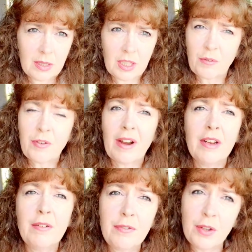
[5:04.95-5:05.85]
There's
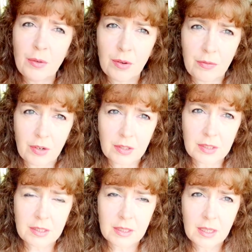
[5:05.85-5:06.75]
very few of
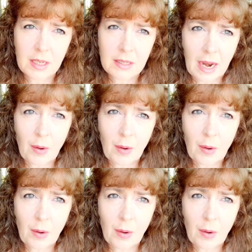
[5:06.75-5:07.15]
us that